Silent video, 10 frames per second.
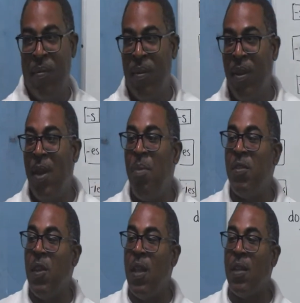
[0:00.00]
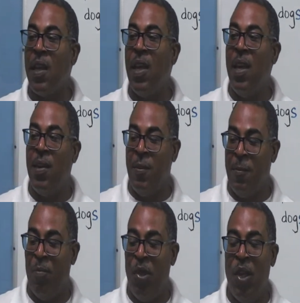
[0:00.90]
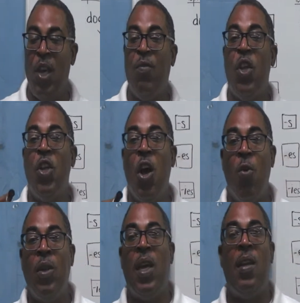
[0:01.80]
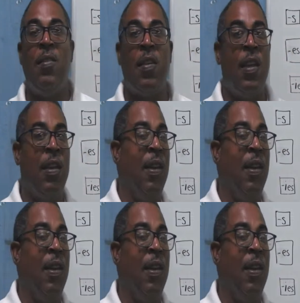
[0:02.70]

Let me say that again. If the noun ends in